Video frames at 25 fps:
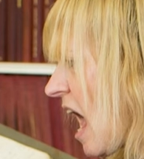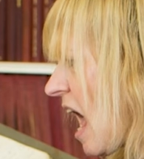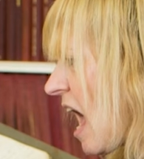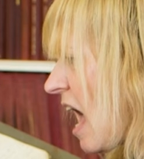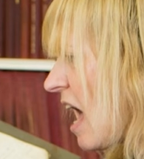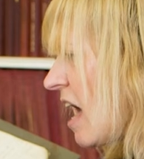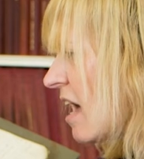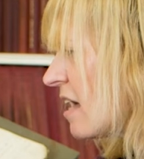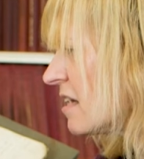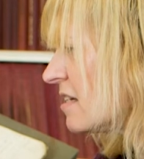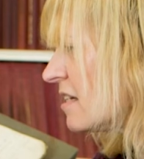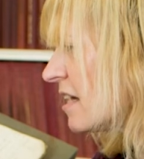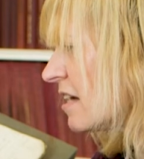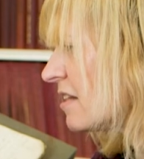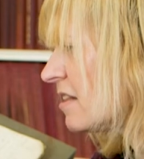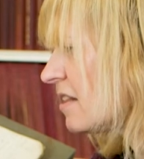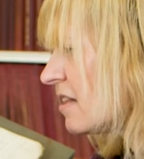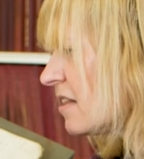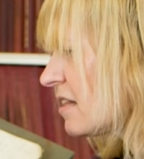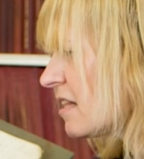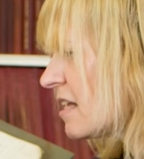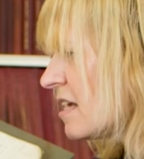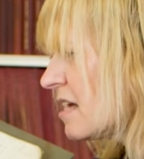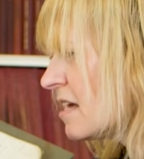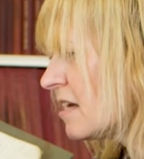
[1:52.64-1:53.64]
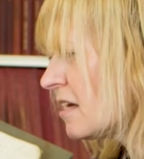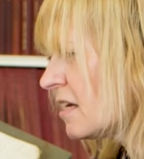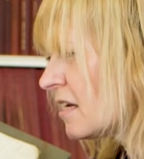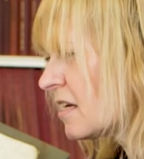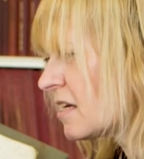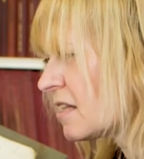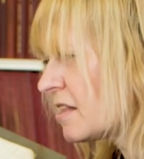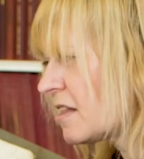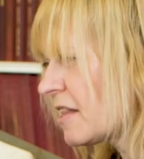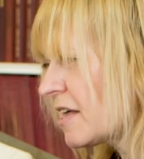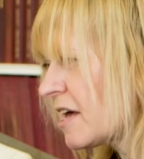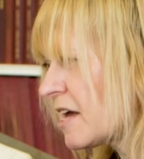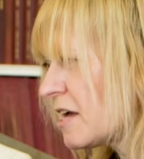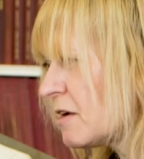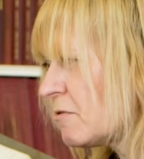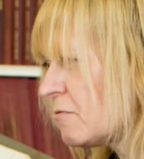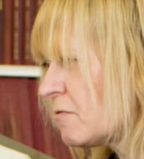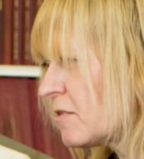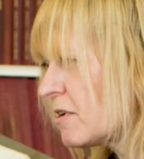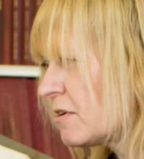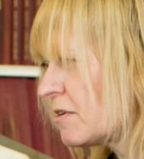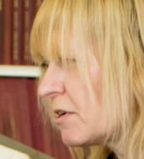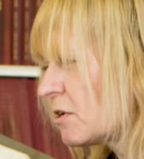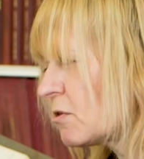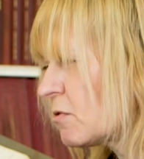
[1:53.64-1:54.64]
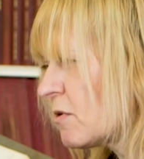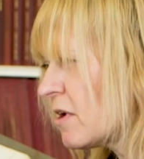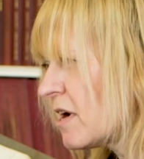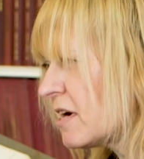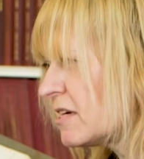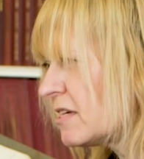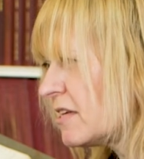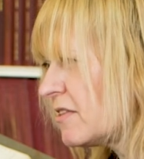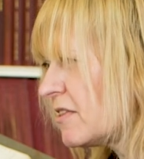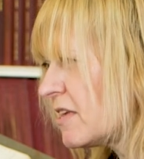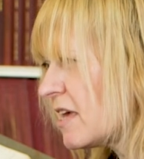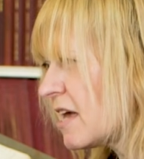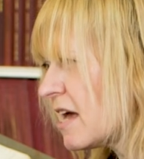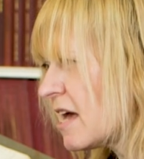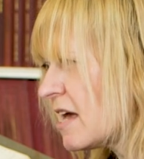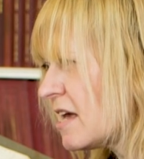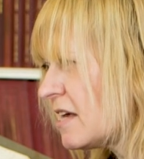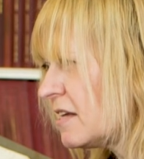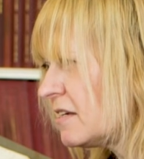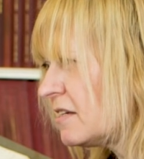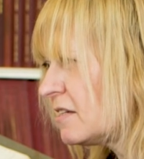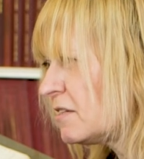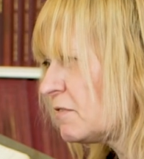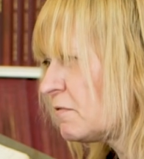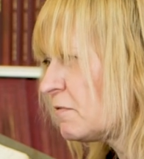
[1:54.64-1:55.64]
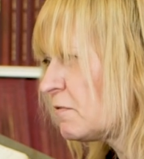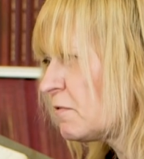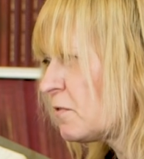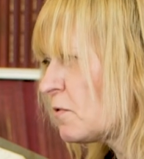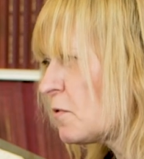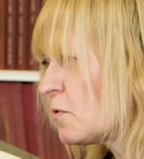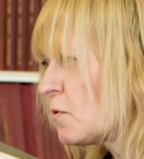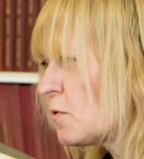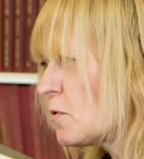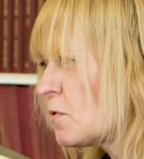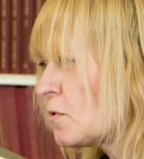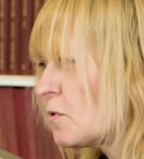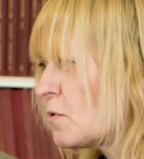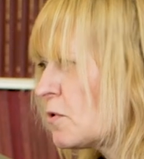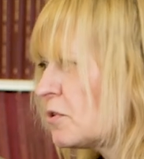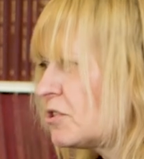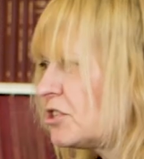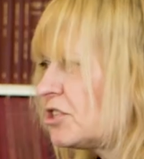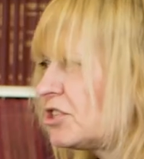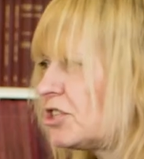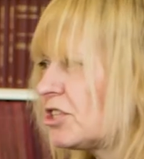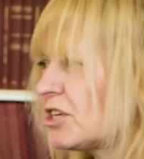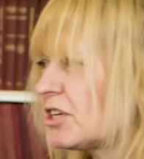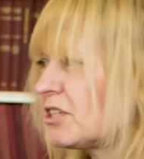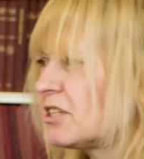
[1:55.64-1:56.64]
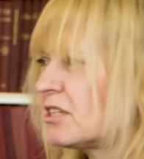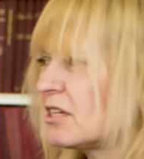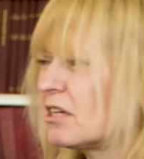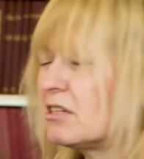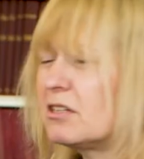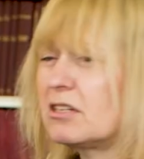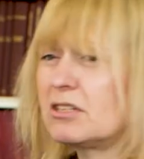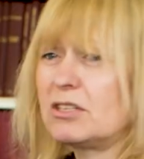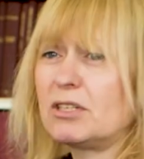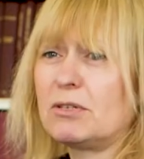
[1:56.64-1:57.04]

and I think they were acquired in the end for just under